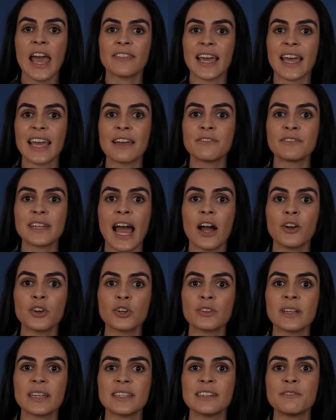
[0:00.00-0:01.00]
that have now
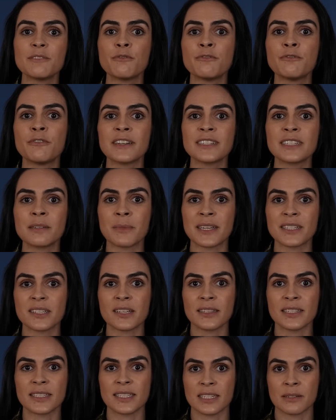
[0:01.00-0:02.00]
created
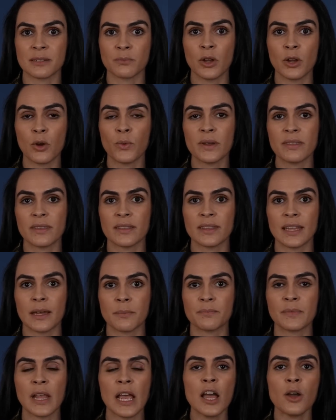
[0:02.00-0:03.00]
fundamentalism within
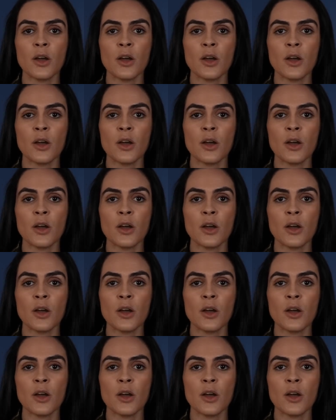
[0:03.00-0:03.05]
them,